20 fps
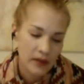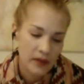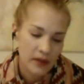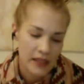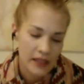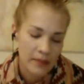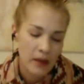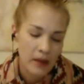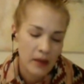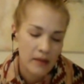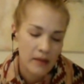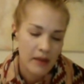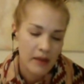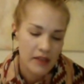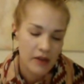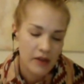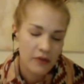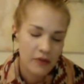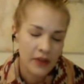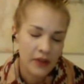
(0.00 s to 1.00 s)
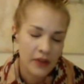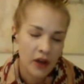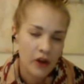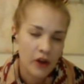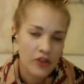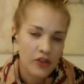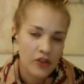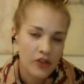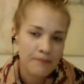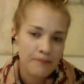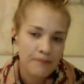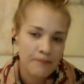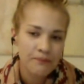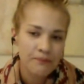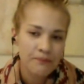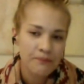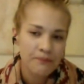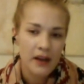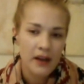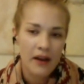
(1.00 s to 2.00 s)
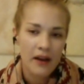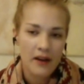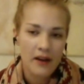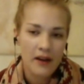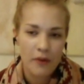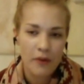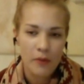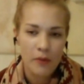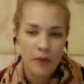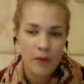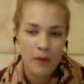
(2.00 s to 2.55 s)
as a Master of Theology from